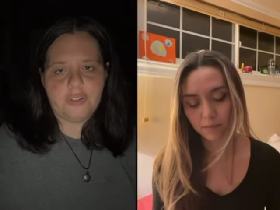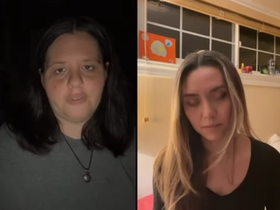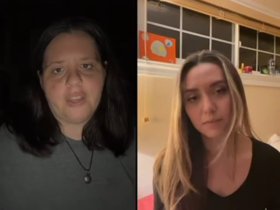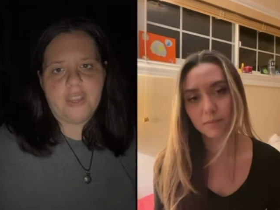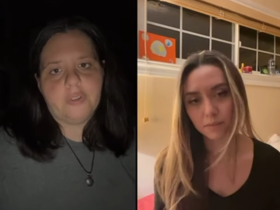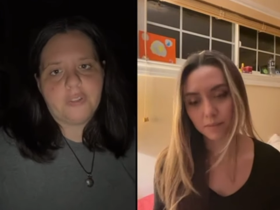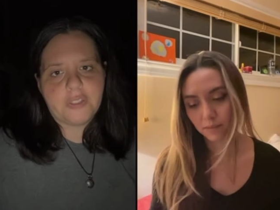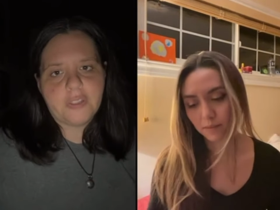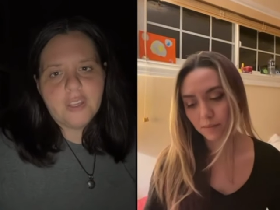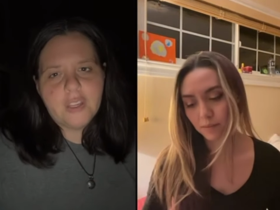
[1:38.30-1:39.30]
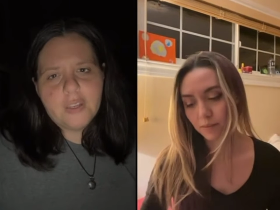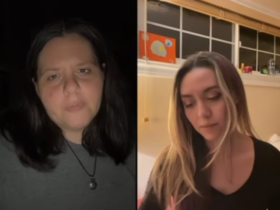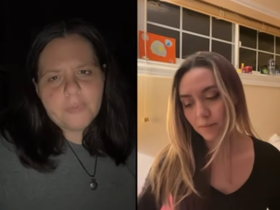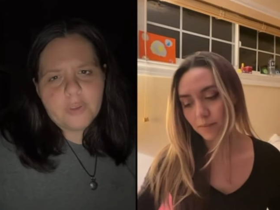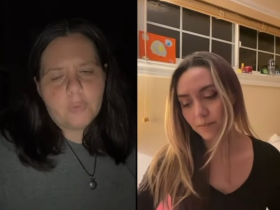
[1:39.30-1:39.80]
Speaker 1: five books
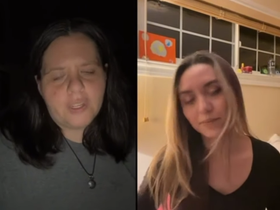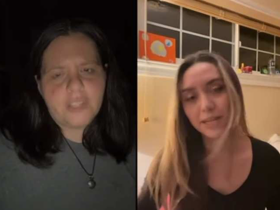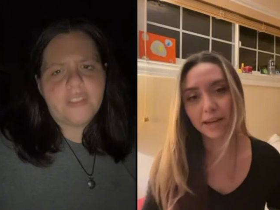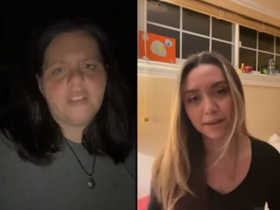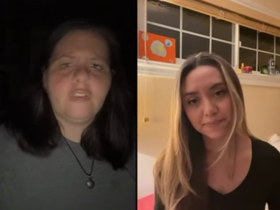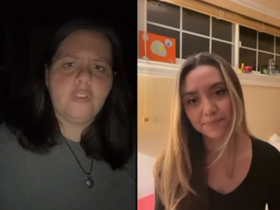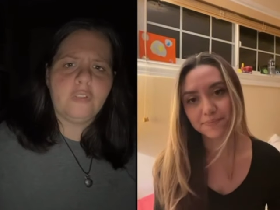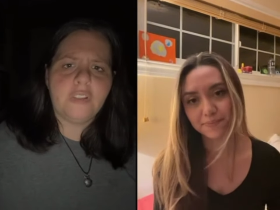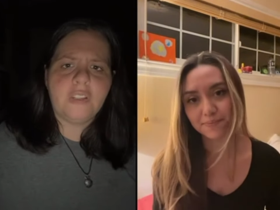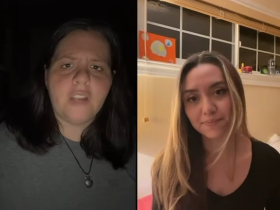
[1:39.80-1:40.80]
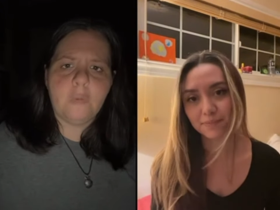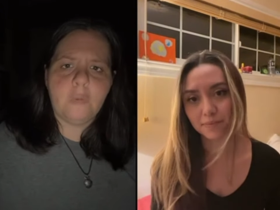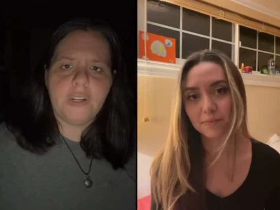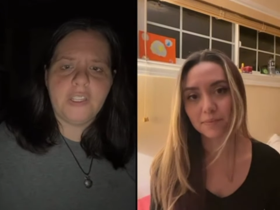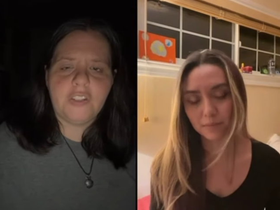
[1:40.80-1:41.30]
yeah. with Luke not
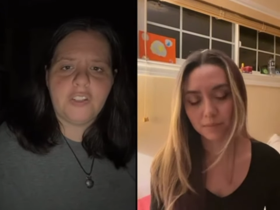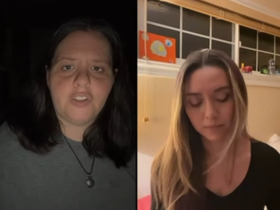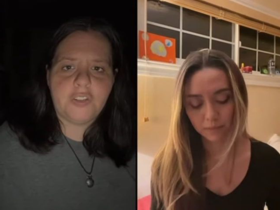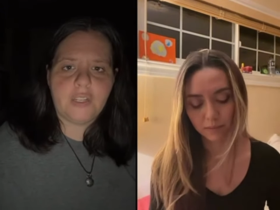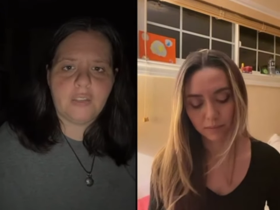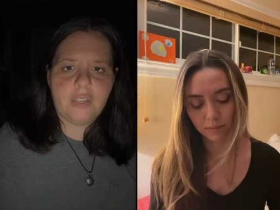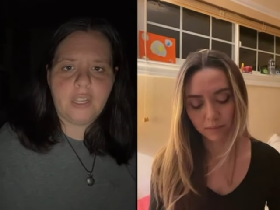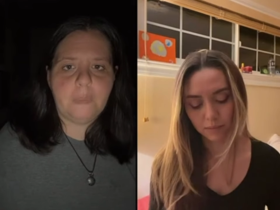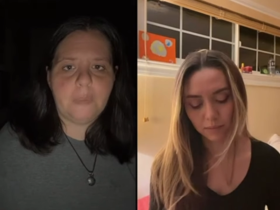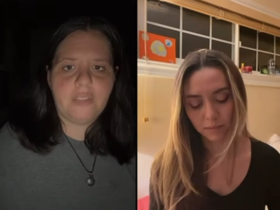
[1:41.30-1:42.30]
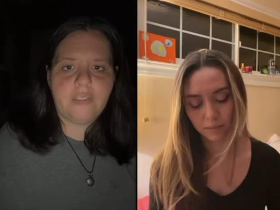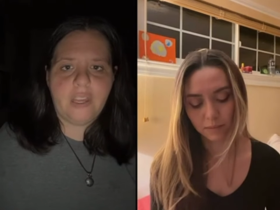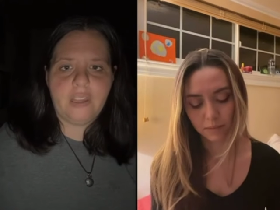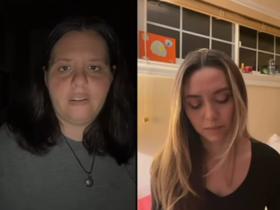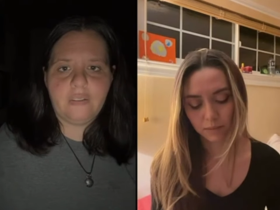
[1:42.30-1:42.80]
wanting to just admit
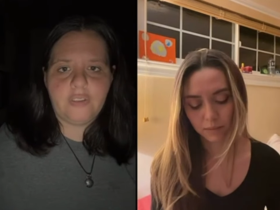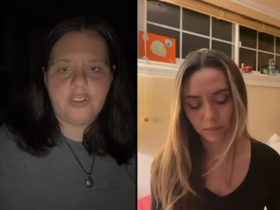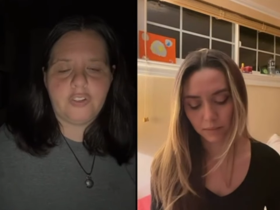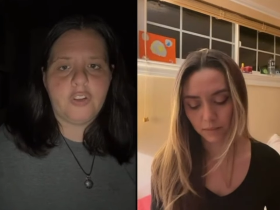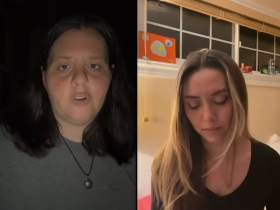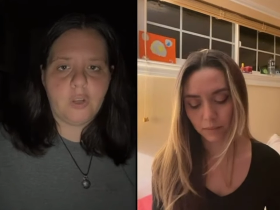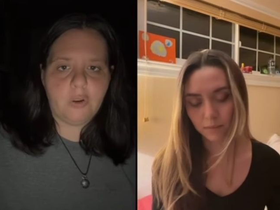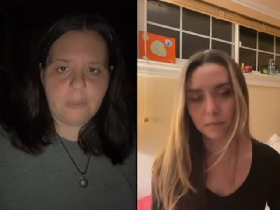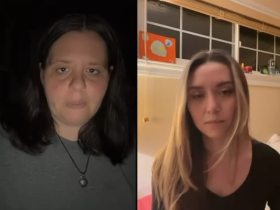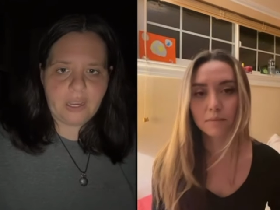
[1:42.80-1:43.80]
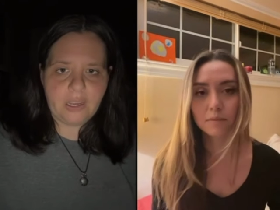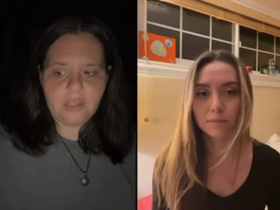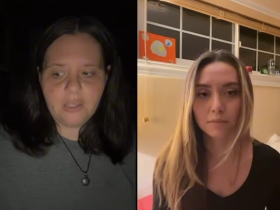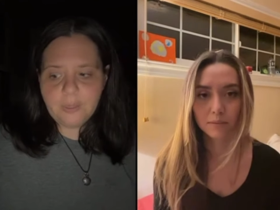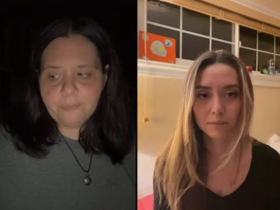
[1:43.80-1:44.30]
that there's no going back.
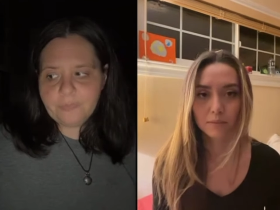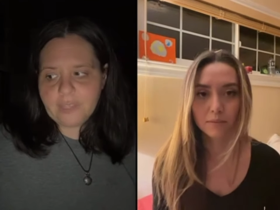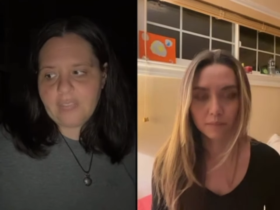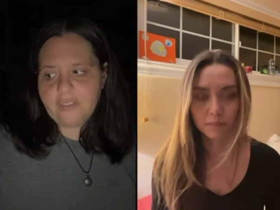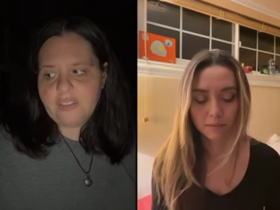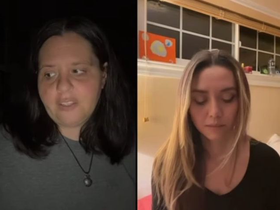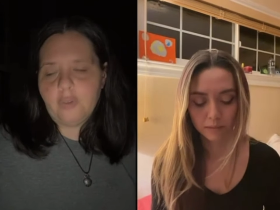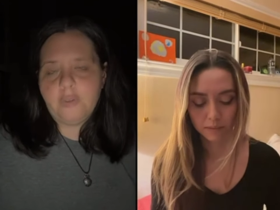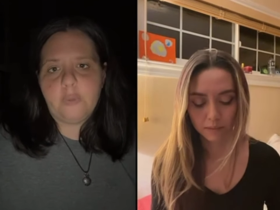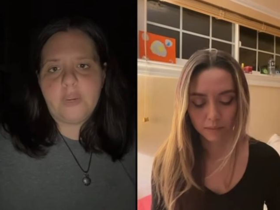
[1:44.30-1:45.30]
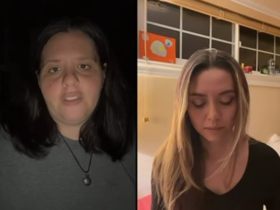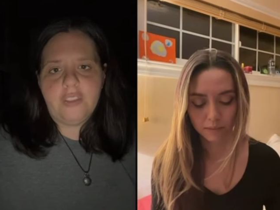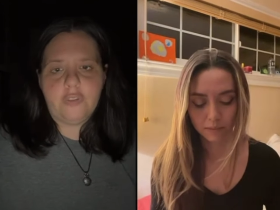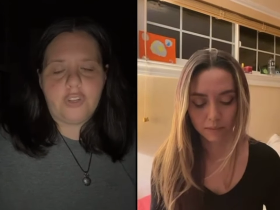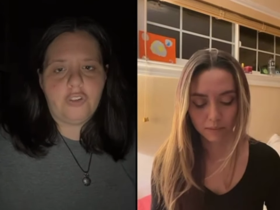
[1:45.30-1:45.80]
And like the only way that
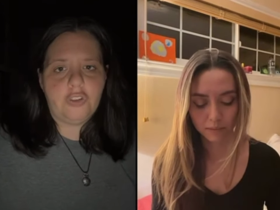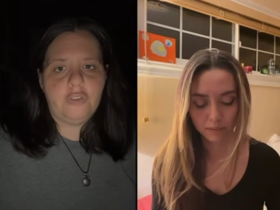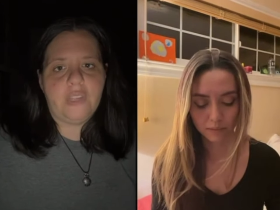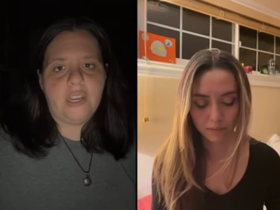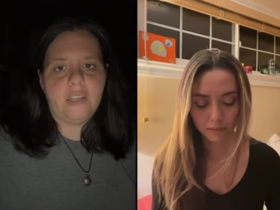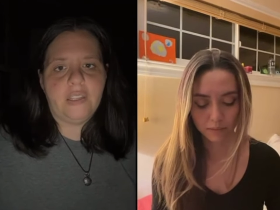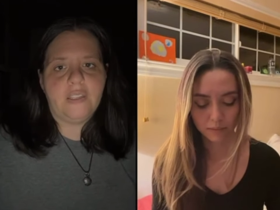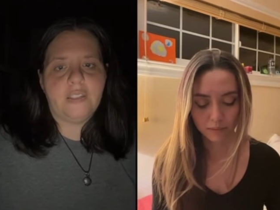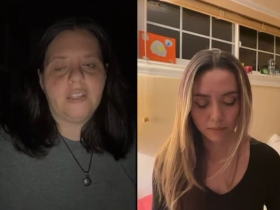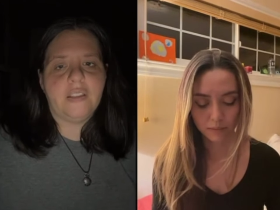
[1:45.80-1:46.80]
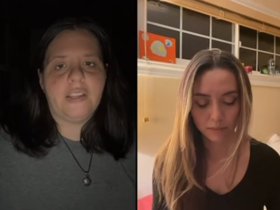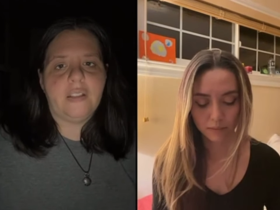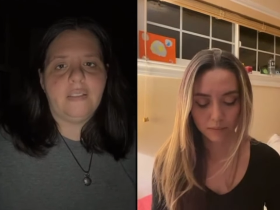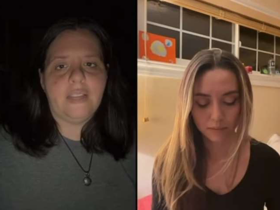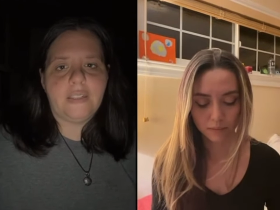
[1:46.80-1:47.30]
you can do that is to like
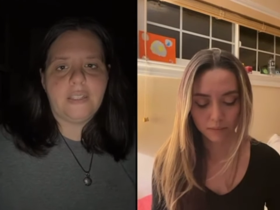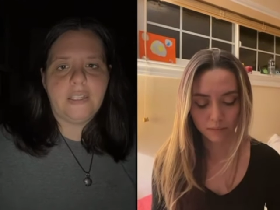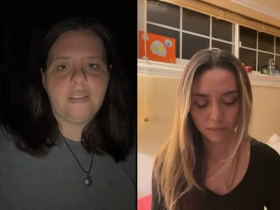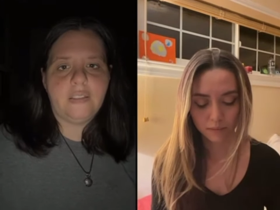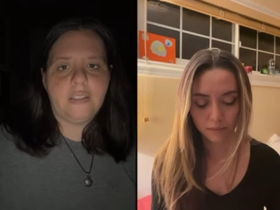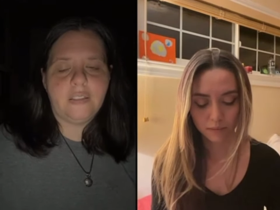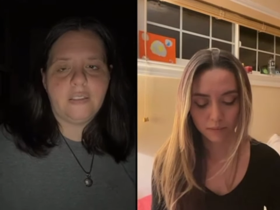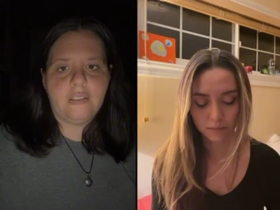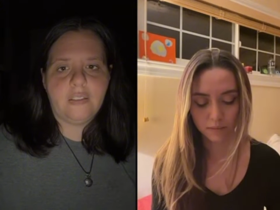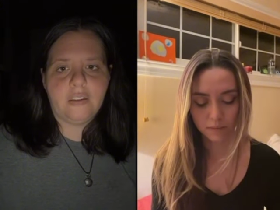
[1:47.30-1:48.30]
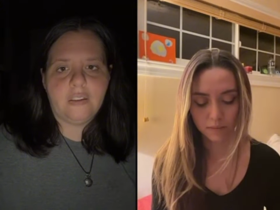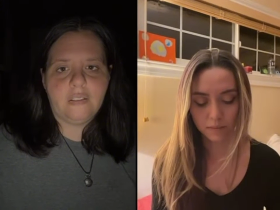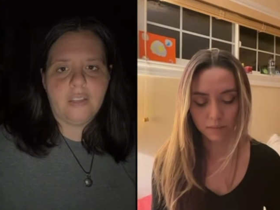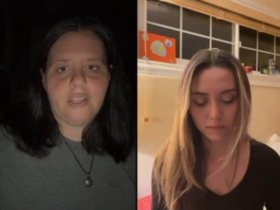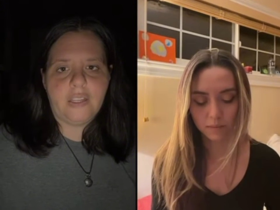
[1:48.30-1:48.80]
lessen the the
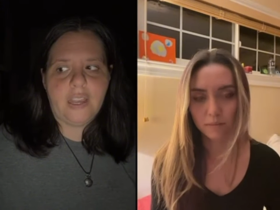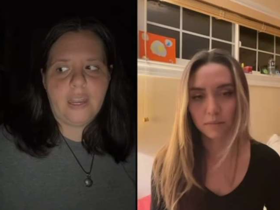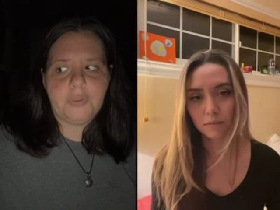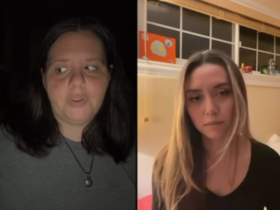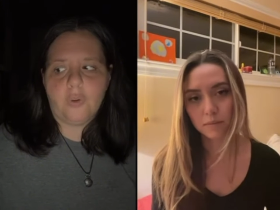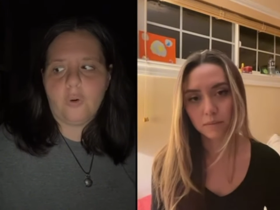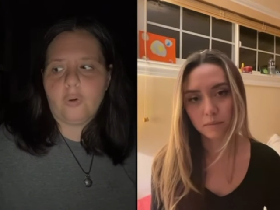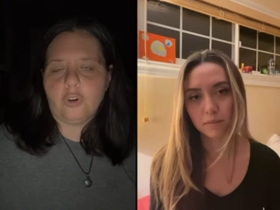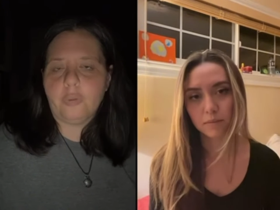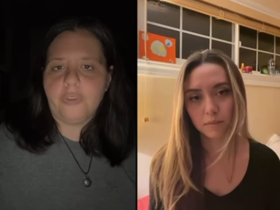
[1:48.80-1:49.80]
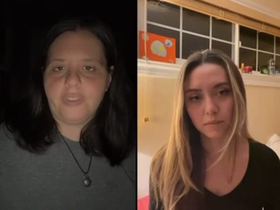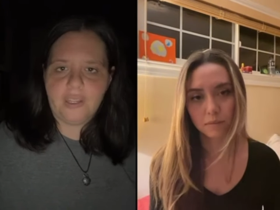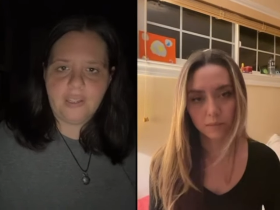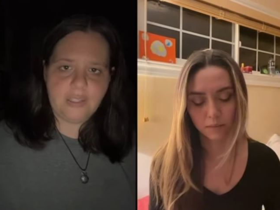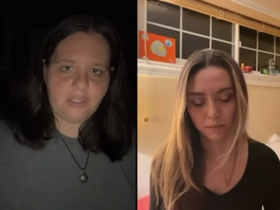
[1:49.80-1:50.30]
like absolute horrible
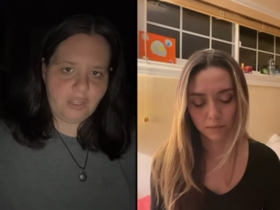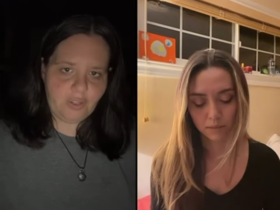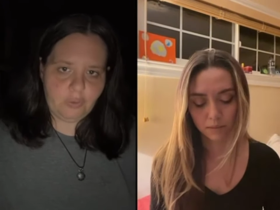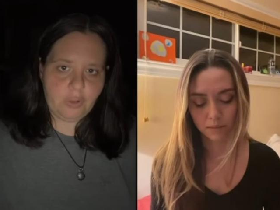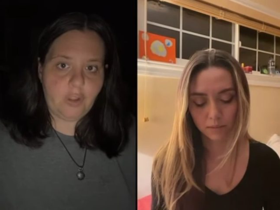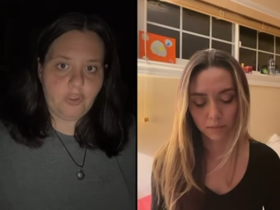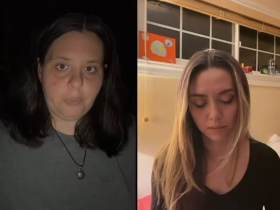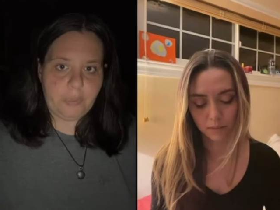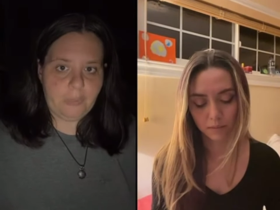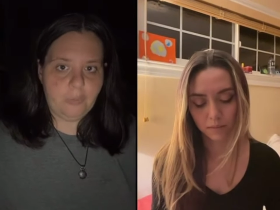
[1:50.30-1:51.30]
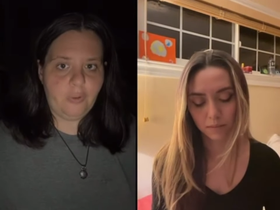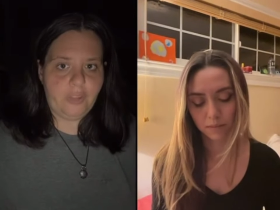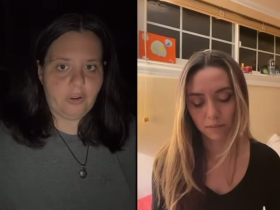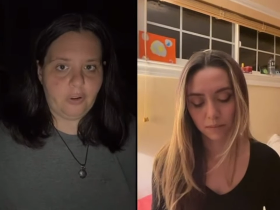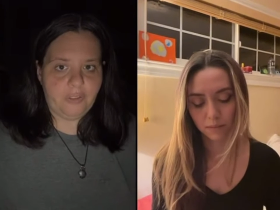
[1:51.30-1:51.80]
things that they do to other people
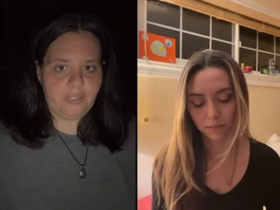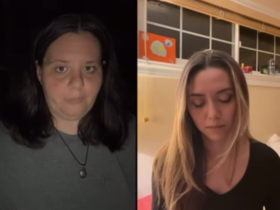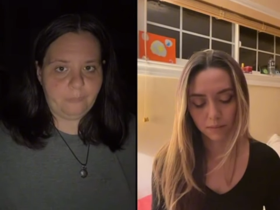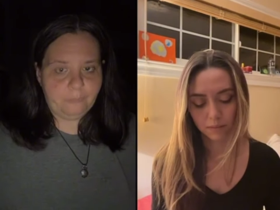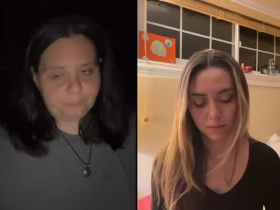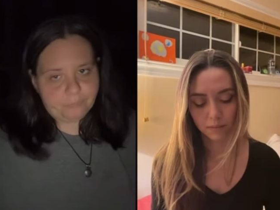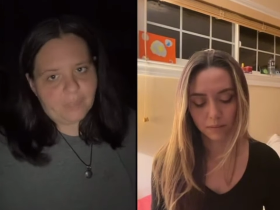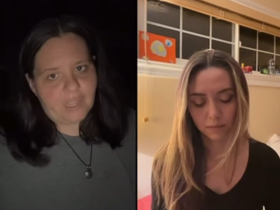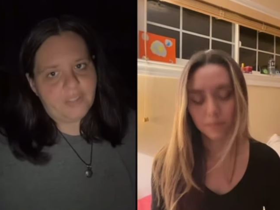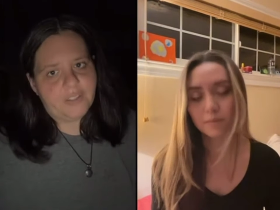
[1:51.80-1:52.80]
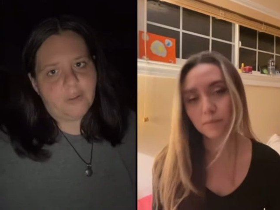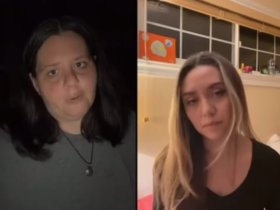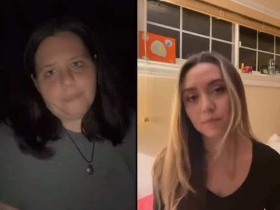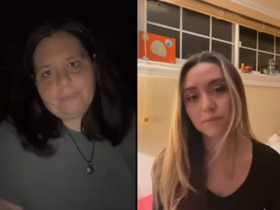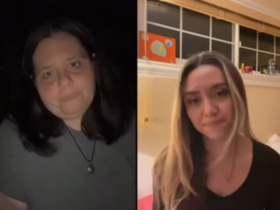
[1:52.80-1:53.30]
that hurt them. And so mm-hmm.